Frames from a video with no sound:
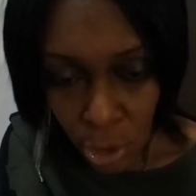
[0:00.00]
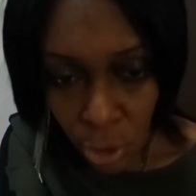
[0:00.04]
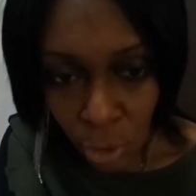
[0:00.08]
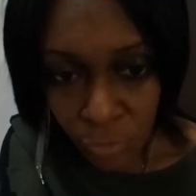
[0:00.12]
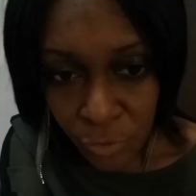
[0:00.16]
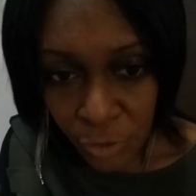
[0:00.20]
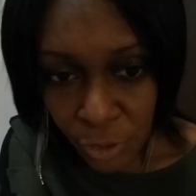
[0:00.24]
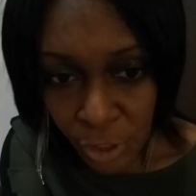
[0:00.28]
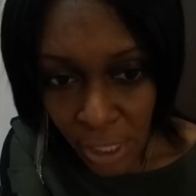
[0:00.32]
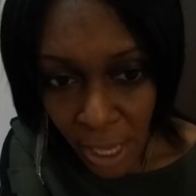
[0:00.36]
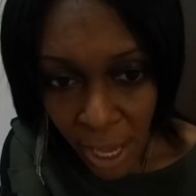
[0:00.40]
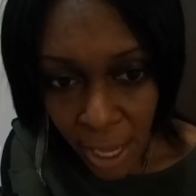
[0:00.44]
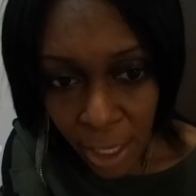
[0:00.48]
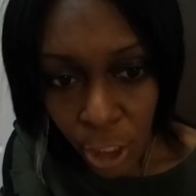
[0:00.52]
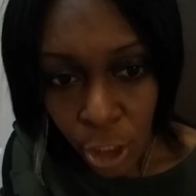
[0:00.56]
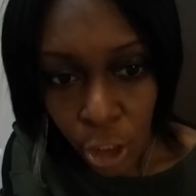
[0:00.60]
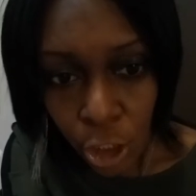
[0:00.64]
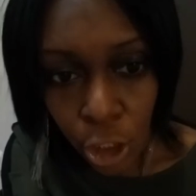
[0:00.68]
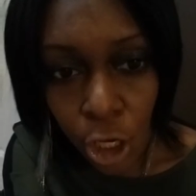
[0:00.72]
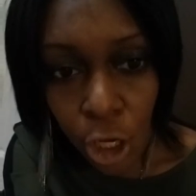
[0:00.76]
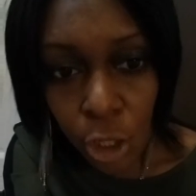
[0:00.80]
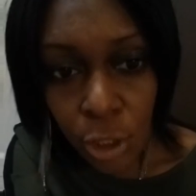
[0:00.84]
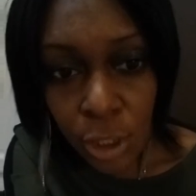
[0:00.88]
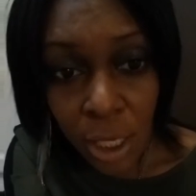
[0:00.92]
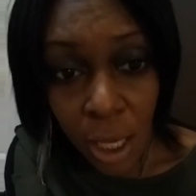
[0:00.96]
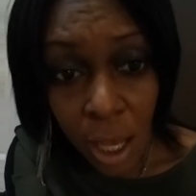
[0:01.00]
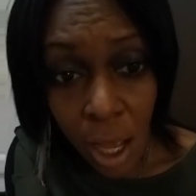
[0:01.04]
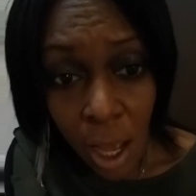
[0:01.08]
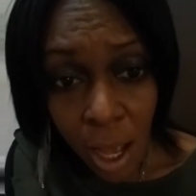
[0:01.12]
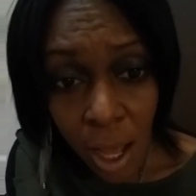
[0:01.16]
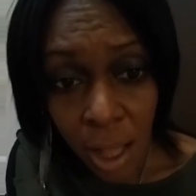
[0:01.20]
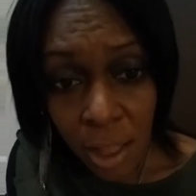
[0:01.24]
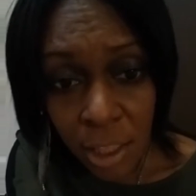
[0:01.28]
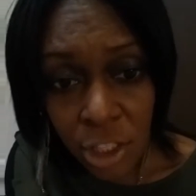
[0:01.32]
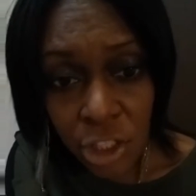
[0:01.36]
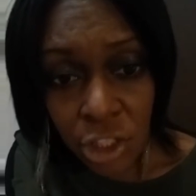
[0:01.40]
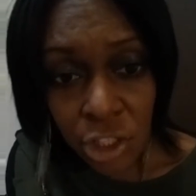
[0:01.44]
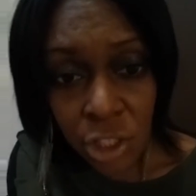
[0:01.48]
So if you're not going to go to
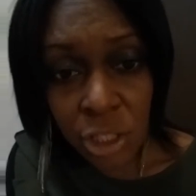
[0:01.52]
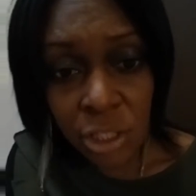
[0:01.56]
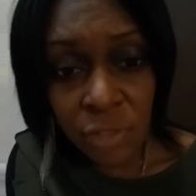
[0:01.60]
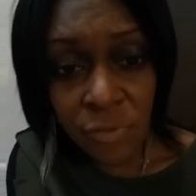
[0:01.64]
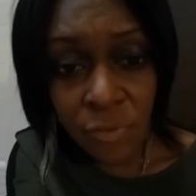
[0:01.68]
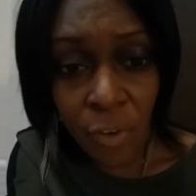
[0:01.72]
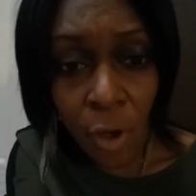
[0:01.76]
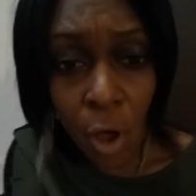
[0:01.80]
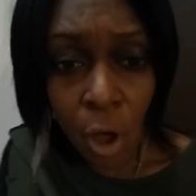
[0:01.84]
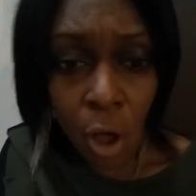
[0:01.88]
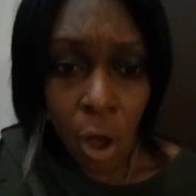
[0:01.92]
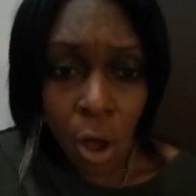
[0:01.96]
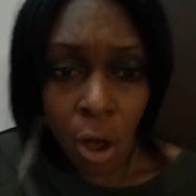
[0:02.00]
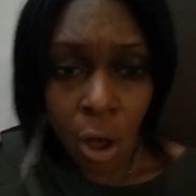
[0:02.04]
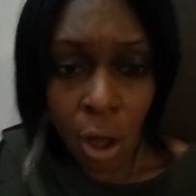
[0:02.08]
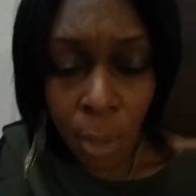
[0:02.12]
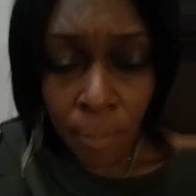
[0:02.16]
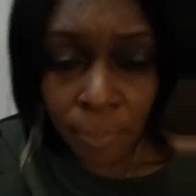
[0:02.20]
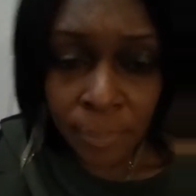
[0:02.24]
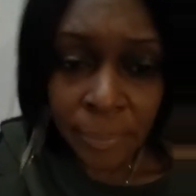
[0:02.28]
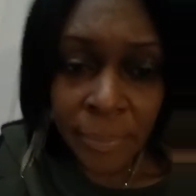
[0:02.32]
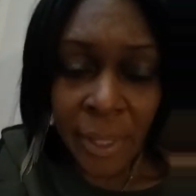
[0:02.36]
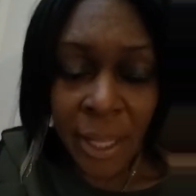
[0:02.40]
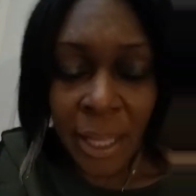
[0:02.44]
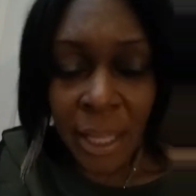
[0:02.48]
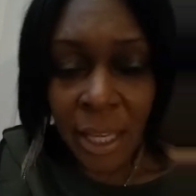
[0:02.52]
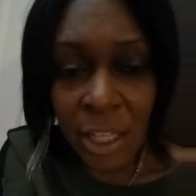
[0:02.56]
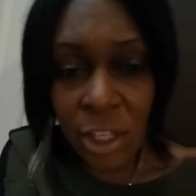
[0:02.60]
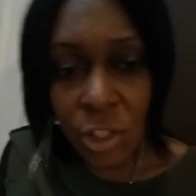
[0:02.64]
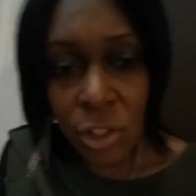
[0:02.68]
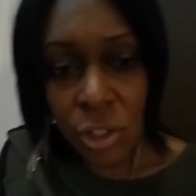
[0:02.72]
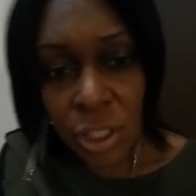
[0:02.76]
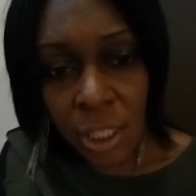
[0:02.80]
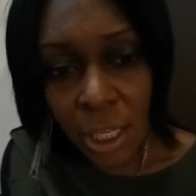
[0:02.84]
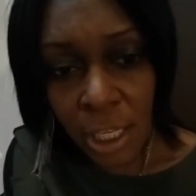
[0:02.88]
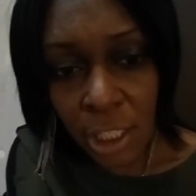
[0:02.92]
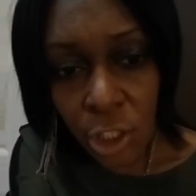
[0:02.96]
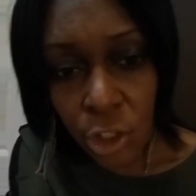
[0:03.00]
college this fall and
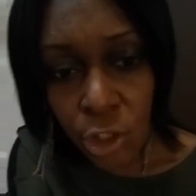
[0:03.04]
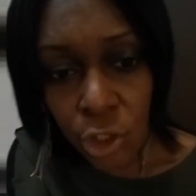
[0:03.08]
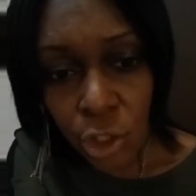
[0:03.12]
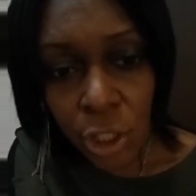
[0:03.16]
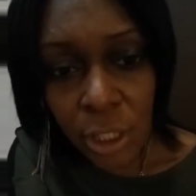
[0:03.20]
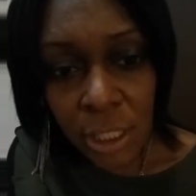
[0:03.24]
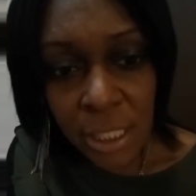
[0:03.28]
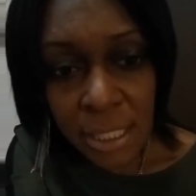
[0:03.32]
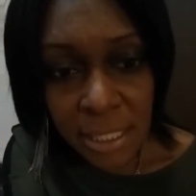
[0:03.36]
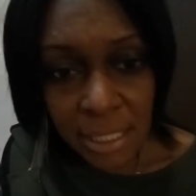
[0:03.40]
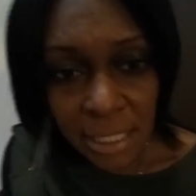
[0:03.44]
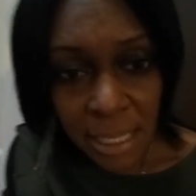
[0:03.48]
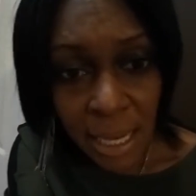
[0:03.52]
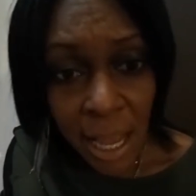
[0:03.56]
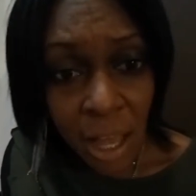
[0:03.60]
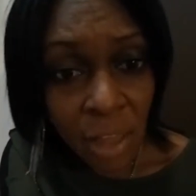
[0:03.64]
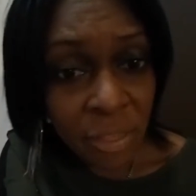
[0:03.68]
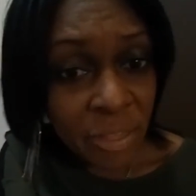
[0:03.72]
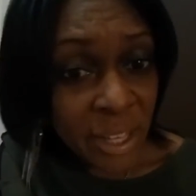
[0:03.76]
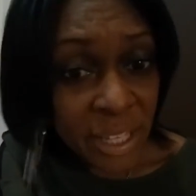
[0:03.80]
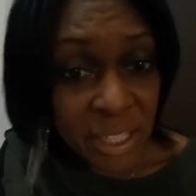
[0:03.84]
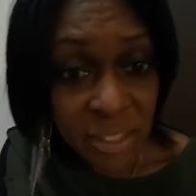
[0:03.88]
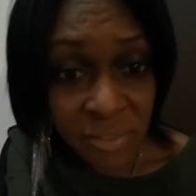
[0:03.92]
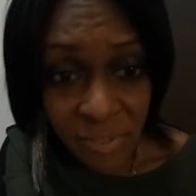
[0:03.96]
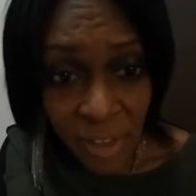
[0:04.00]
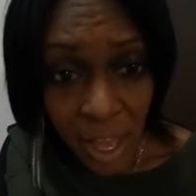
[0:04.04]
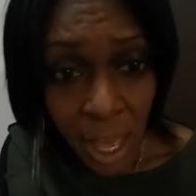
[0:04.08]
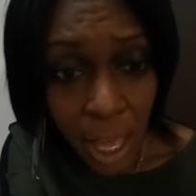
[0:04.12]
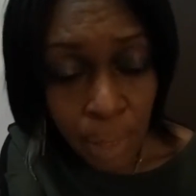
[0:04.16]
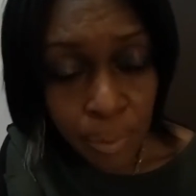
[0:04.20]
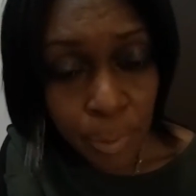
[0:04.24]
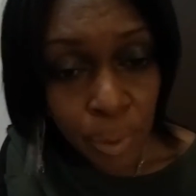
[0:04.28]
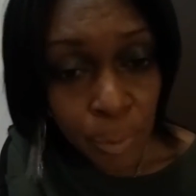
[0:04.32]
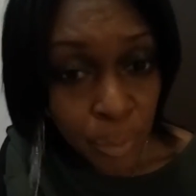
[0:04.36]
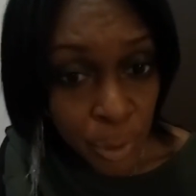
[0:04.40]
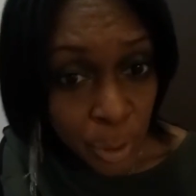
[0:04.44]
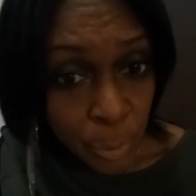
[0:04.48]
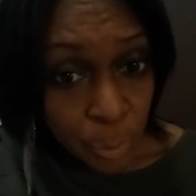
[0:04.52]
you're saying that you're going to sit out, that's
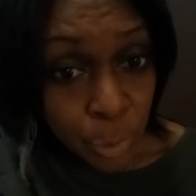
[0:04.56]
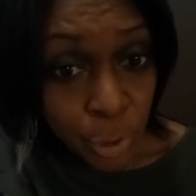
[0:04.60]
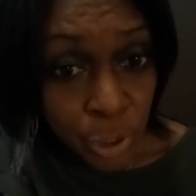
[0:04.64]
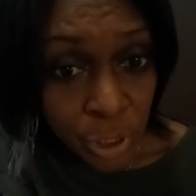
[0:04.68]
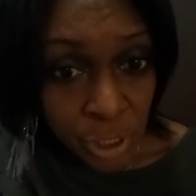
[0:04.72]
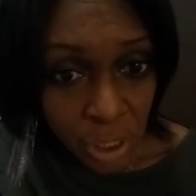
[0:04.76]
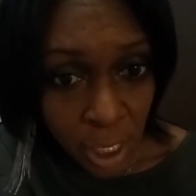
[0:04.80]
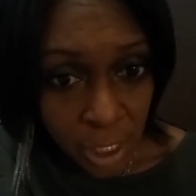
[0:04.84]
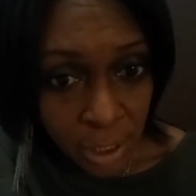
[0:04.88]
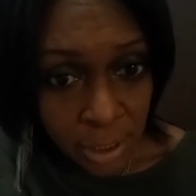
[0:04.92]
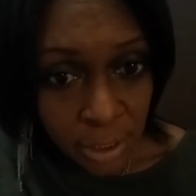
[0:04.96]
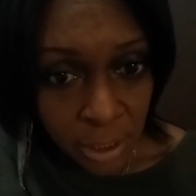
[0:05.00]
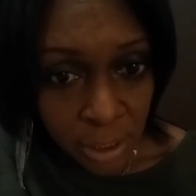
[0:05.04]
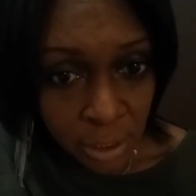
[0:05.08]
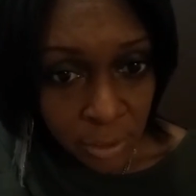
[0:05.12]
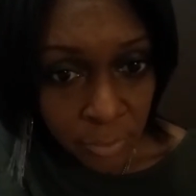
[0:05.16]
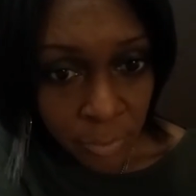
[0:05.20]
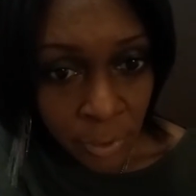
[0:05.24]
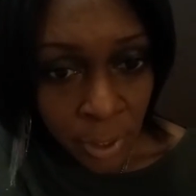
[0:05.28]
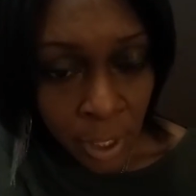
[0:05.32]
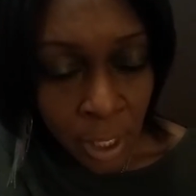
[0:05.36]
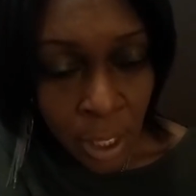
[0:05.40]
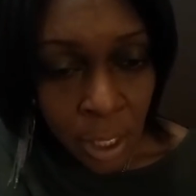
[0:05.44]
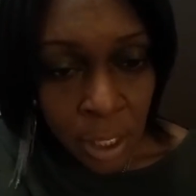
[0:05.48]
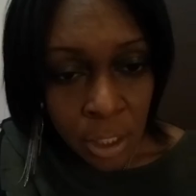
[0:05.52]
fine, but be productive.